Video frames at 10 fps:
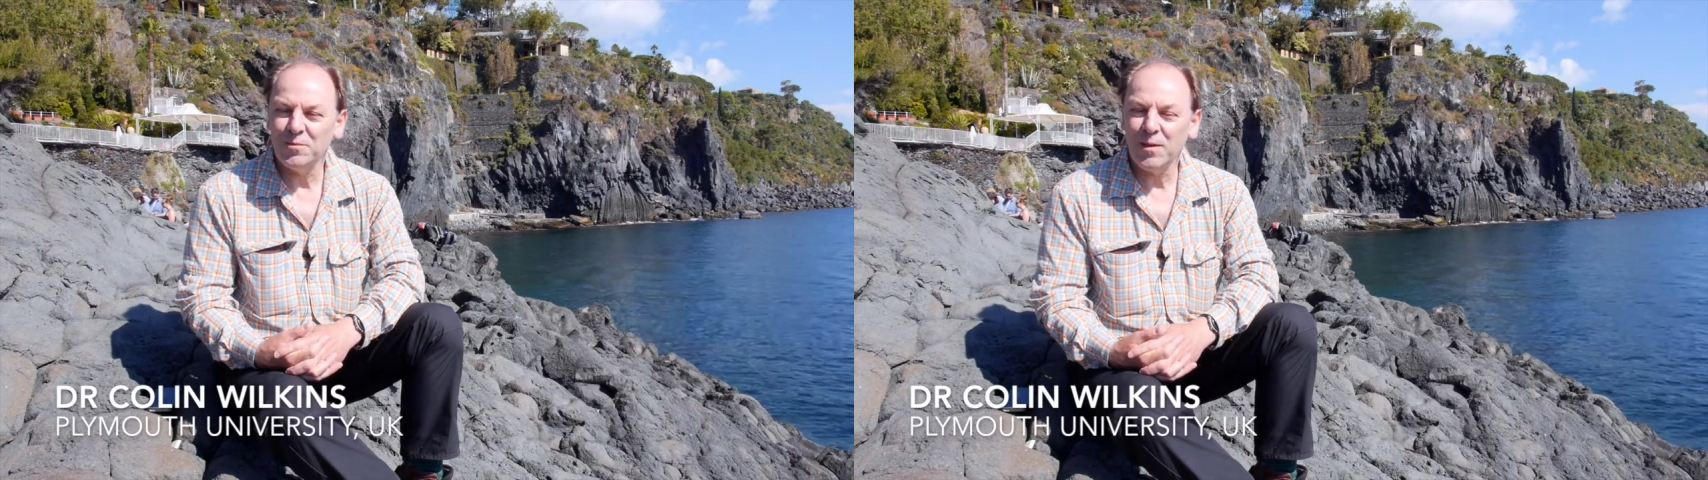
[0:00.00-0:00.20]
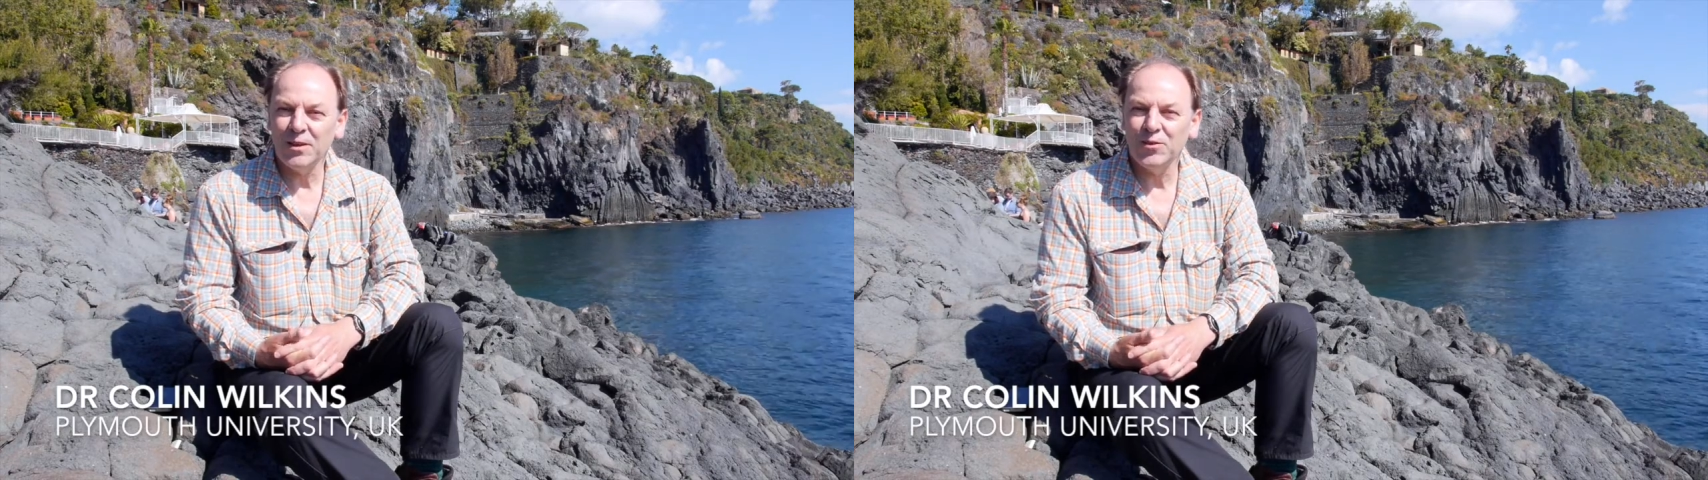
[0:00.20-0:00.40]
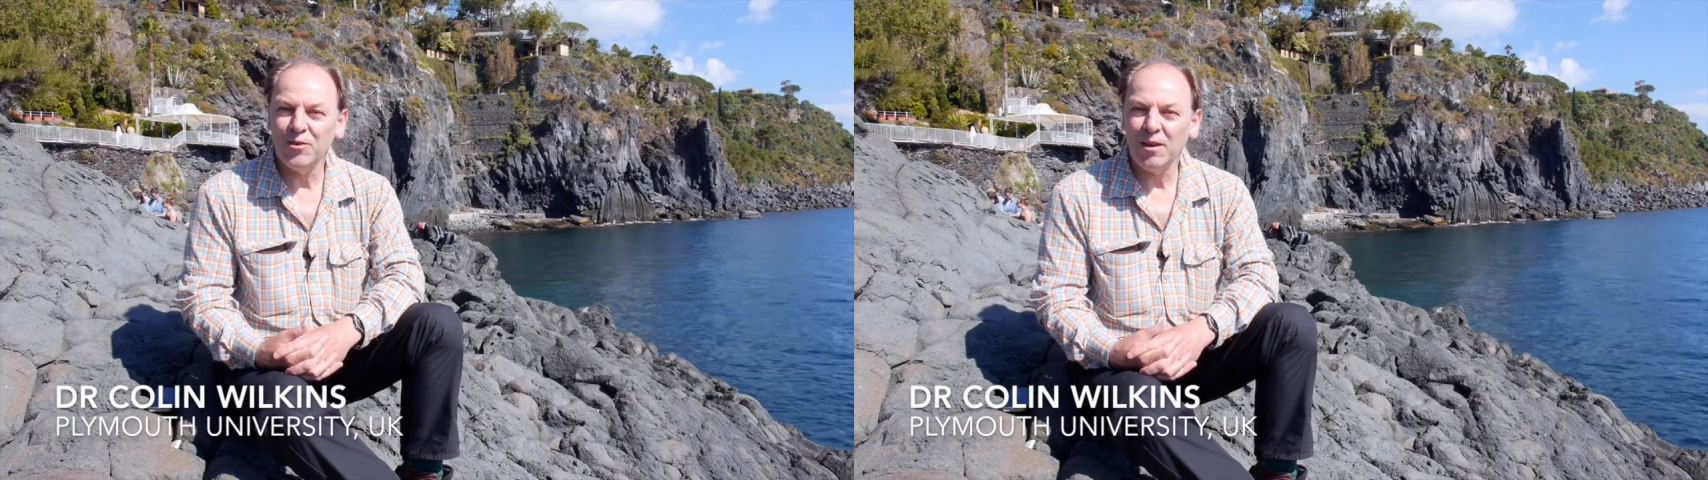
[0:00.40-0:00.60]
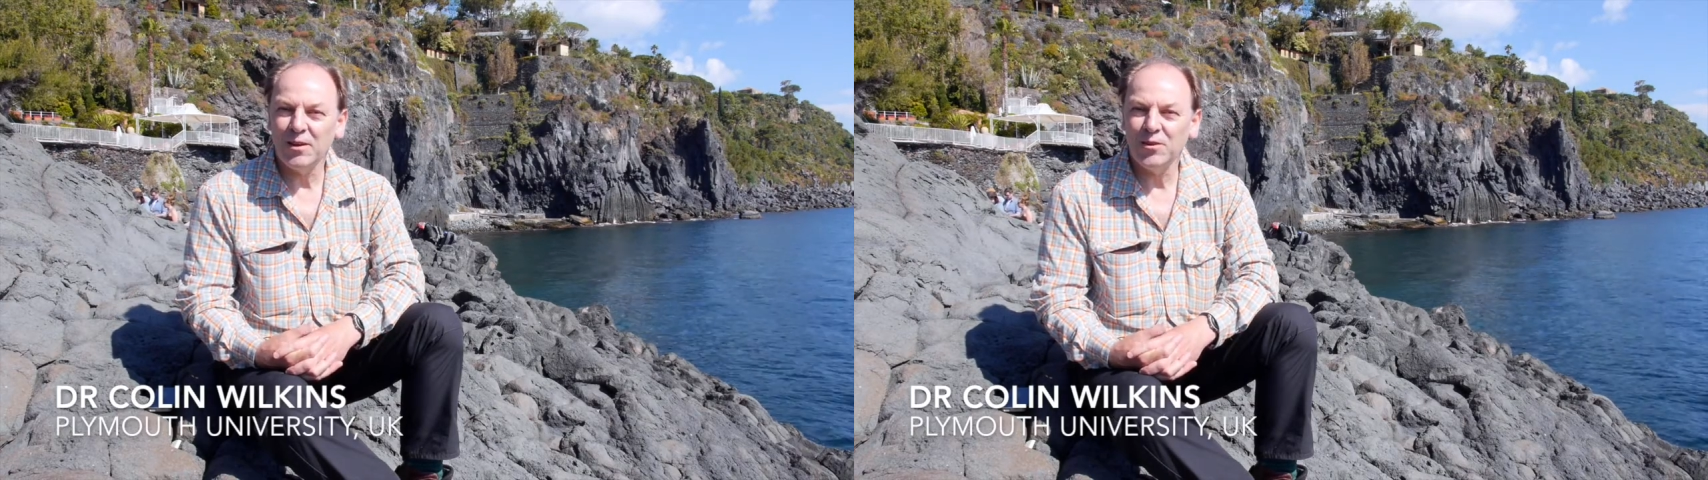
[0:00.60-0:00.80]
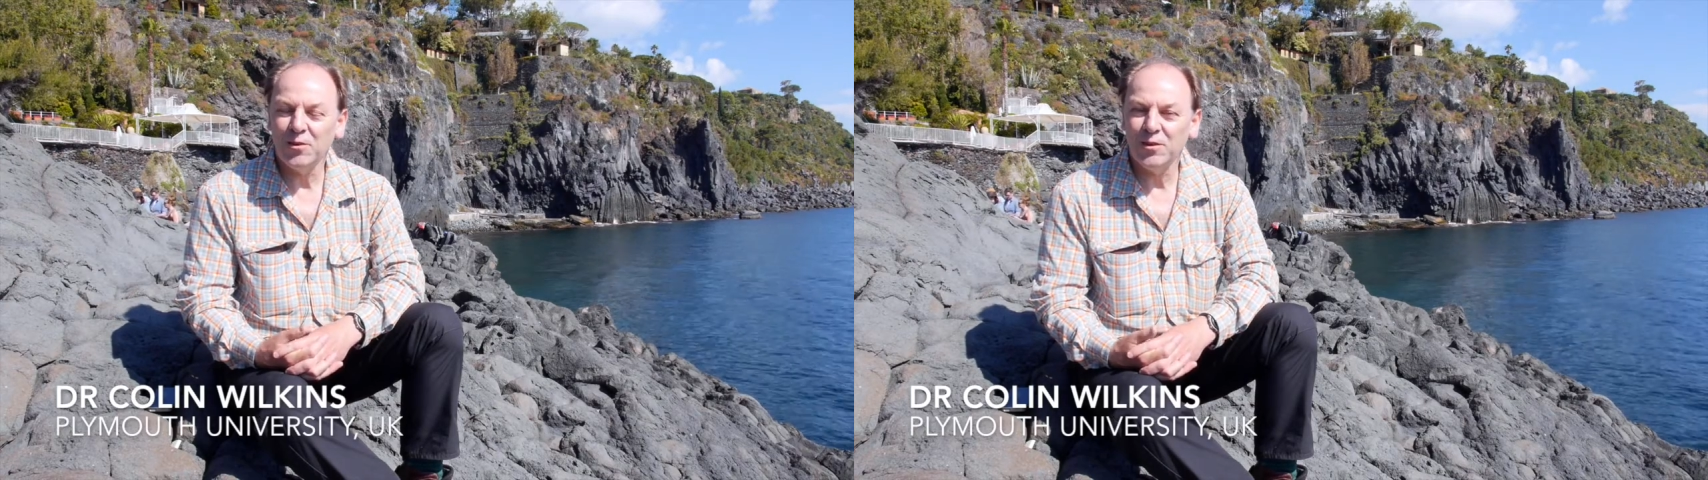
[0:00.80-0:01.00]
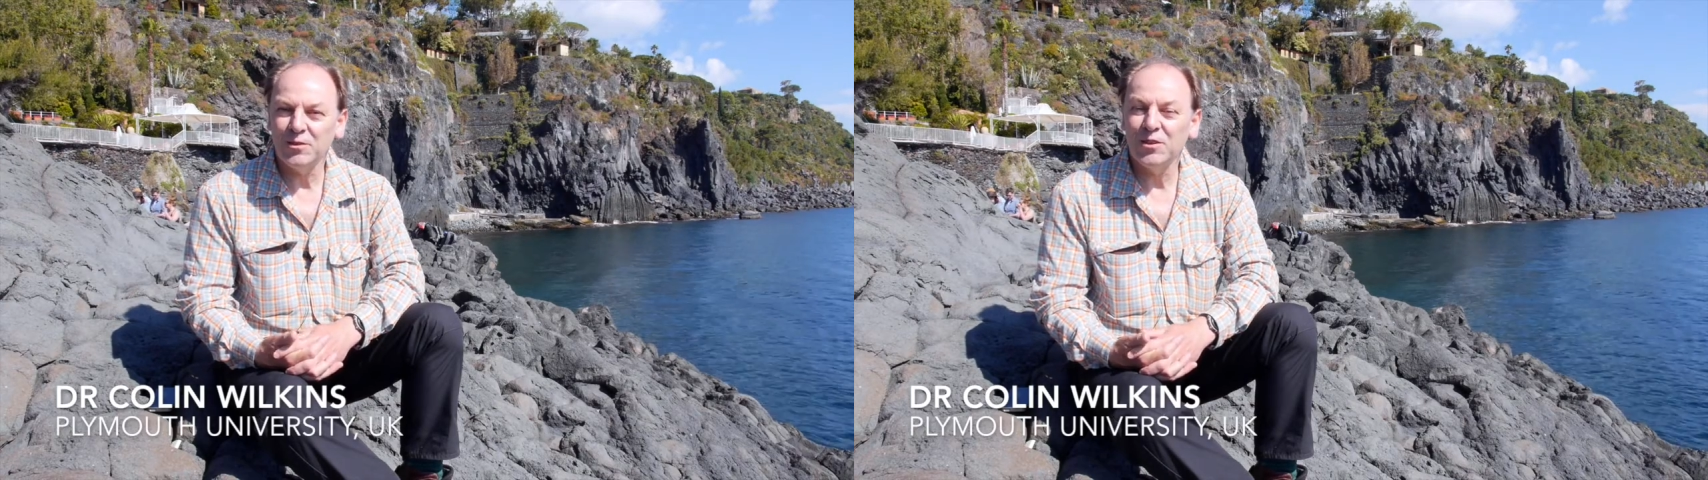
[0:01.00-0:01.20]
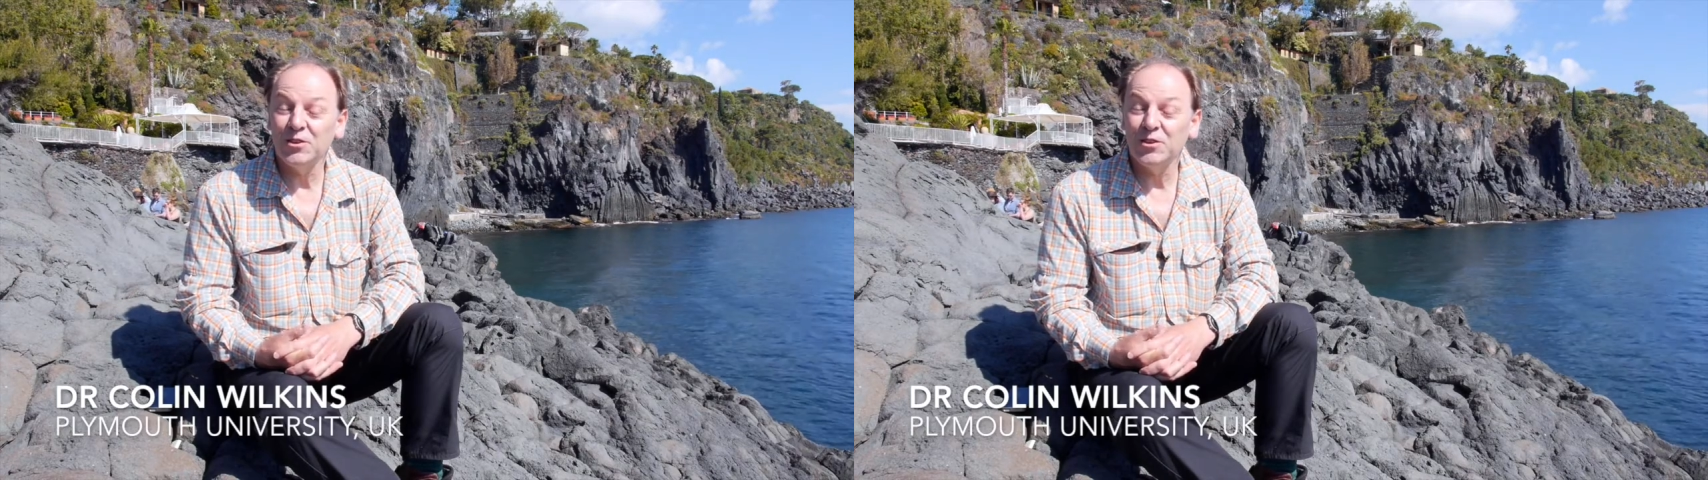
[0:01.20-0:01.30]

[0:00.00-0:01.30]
did my undergraduate,